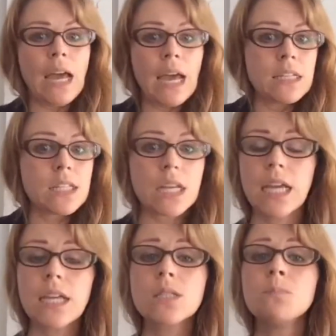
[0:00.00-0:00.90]
and
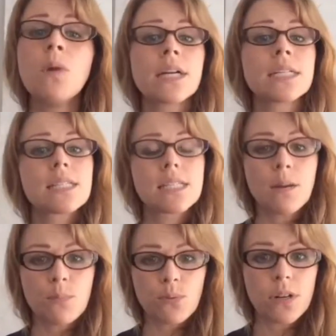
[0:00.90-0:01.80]
here's my
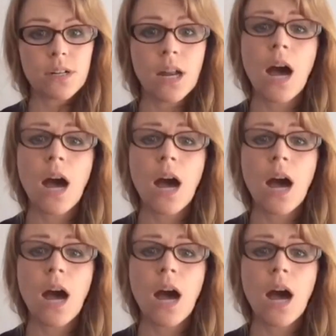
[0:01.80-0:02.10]
separate and